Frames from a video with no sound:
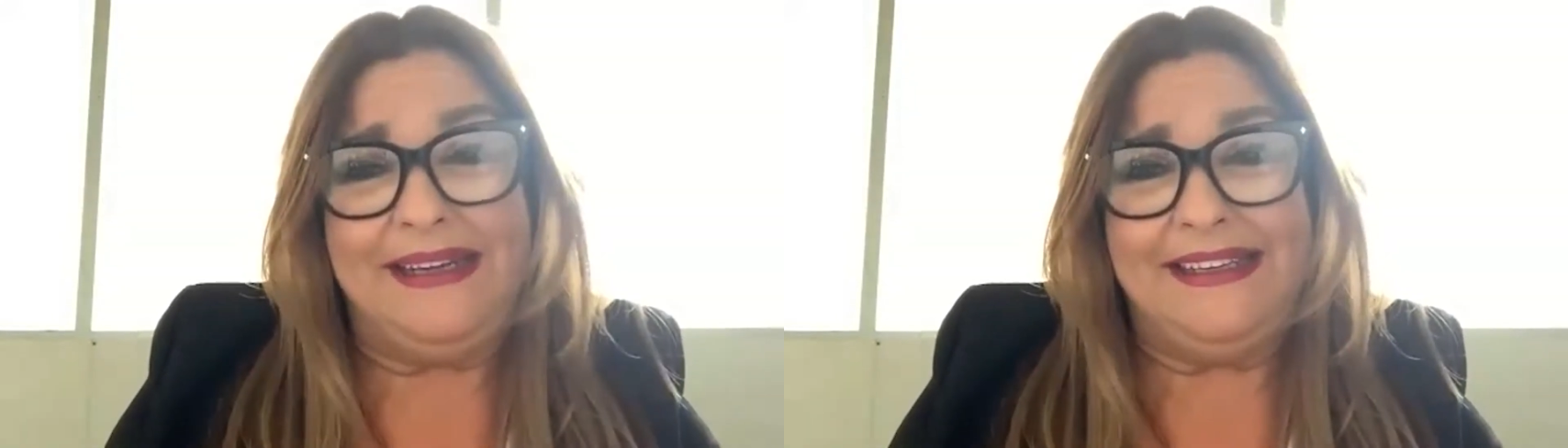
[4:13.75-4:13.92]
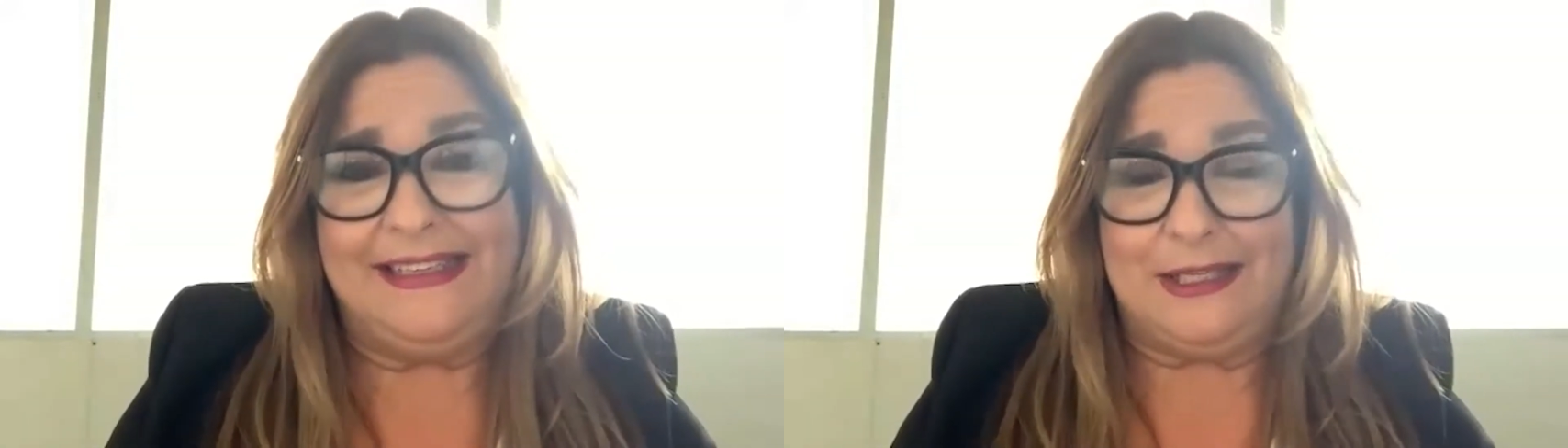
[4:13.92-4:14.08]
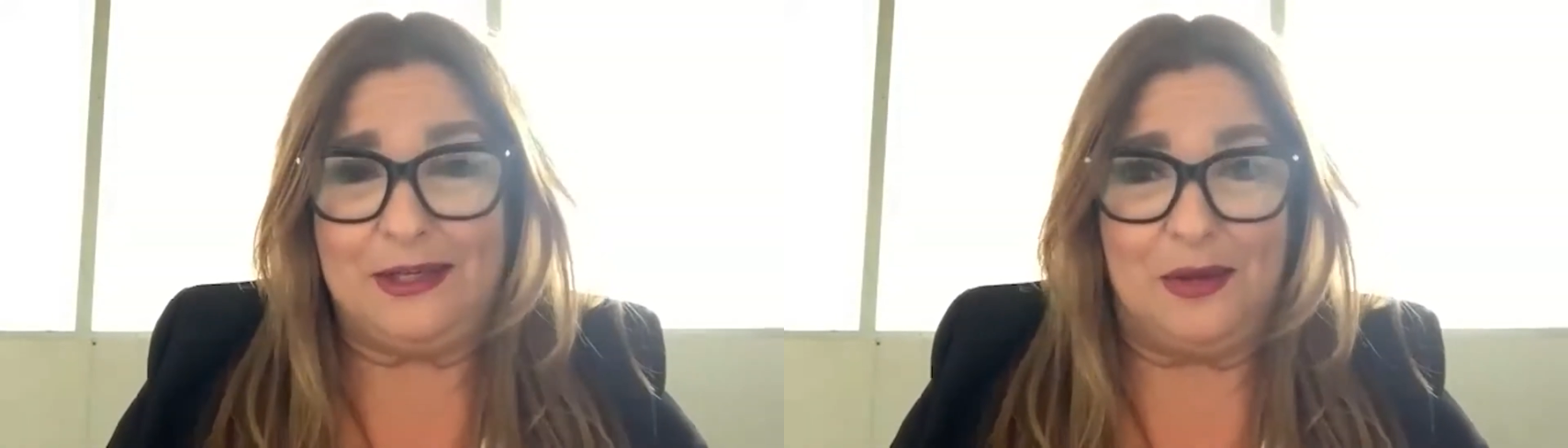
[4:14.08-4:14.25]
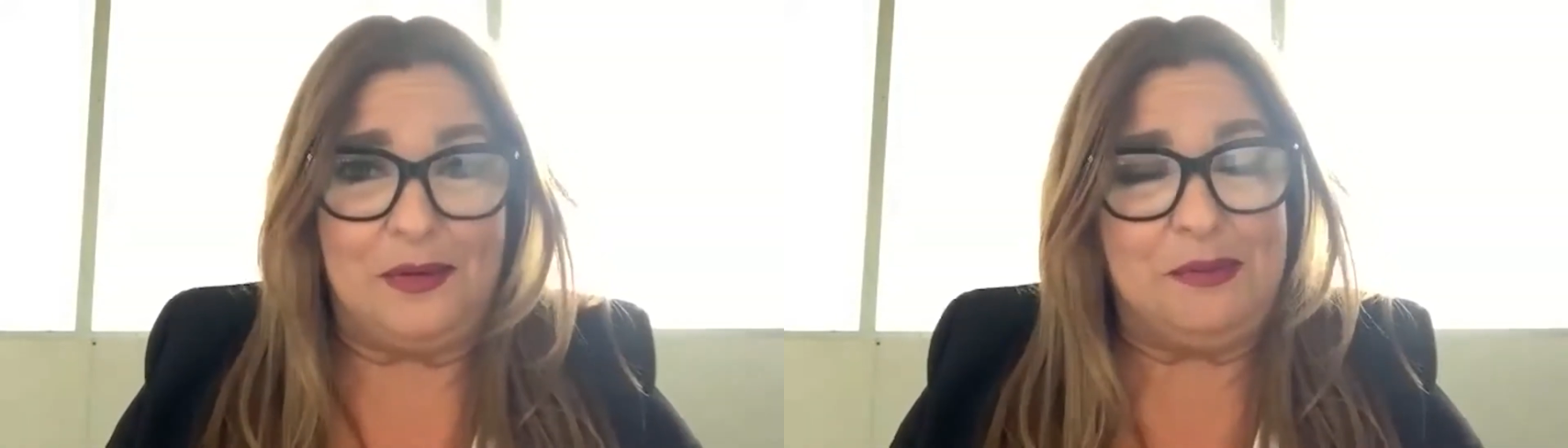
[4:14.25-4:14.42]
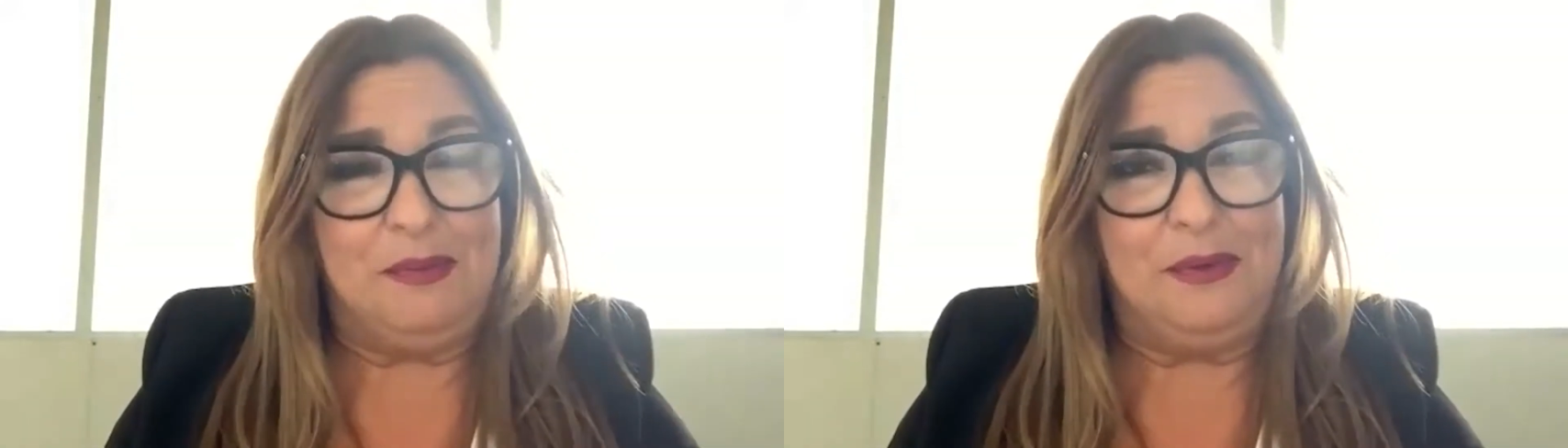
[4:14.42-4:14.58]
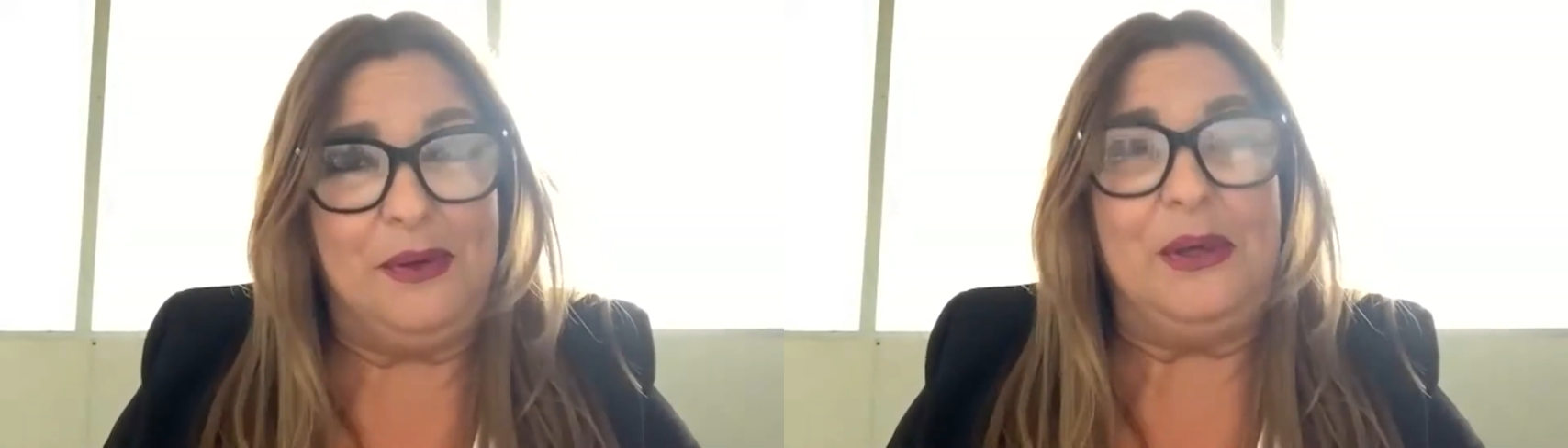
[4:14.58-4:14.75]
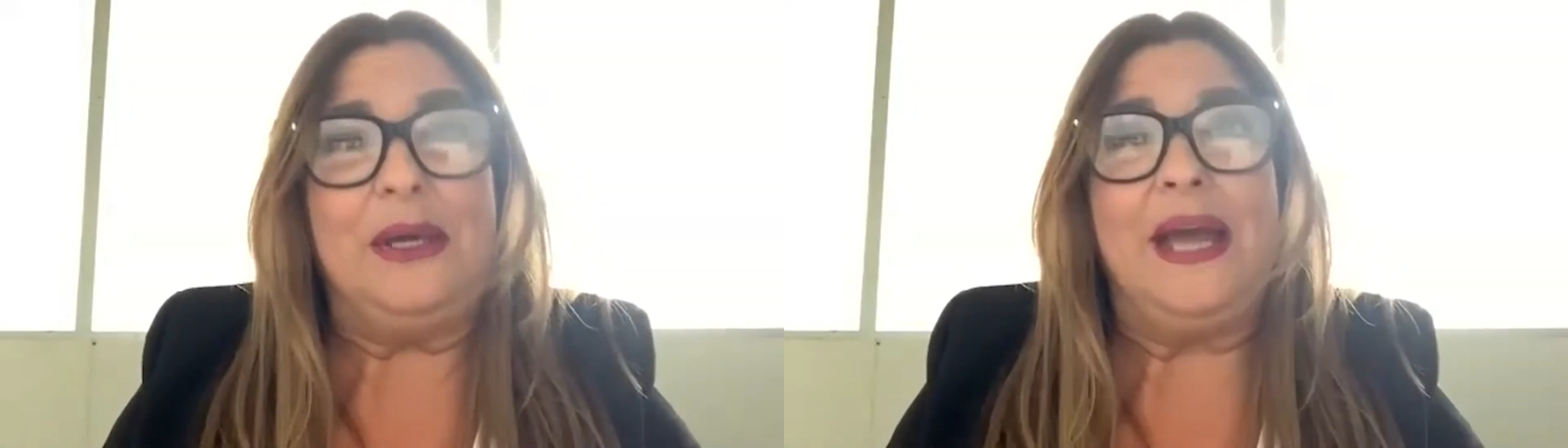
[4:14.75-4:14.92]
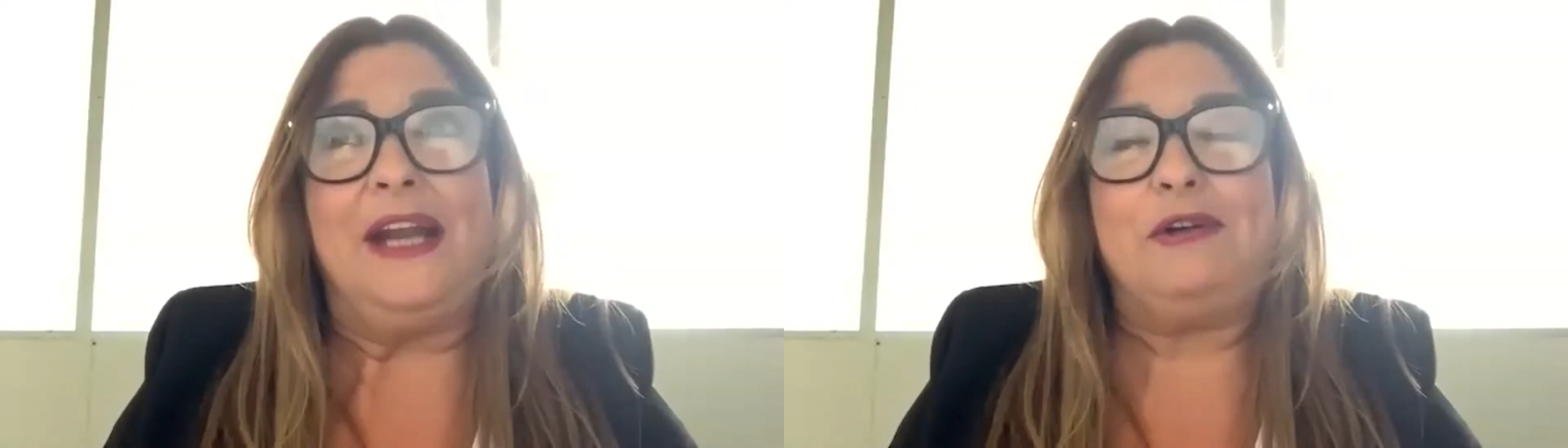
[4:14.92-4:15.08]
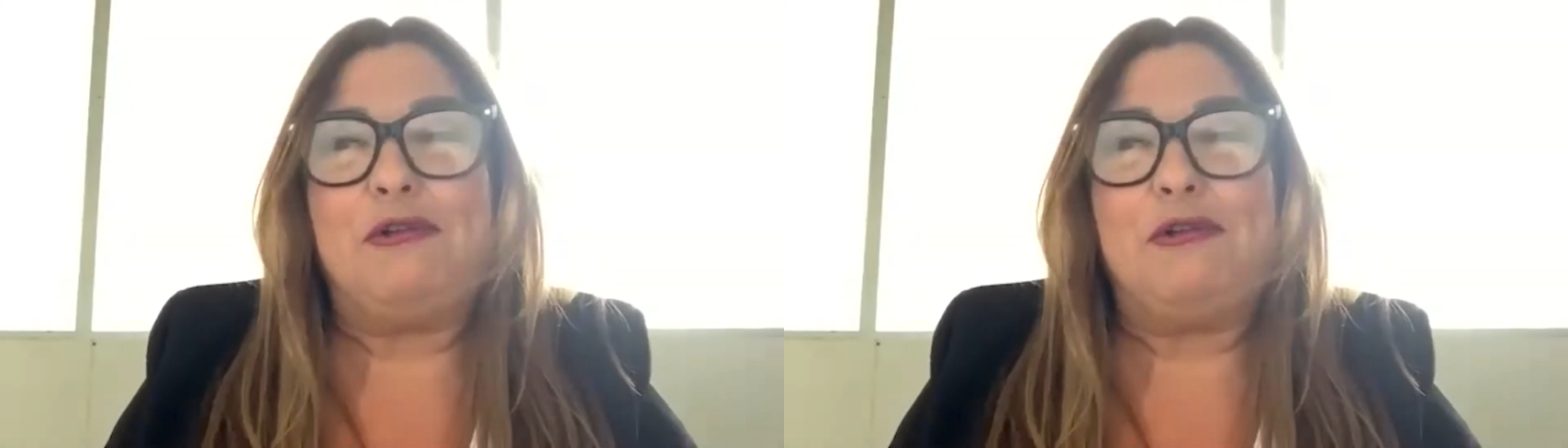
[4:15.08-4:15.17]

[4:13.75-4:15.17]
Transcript: in Salzburg and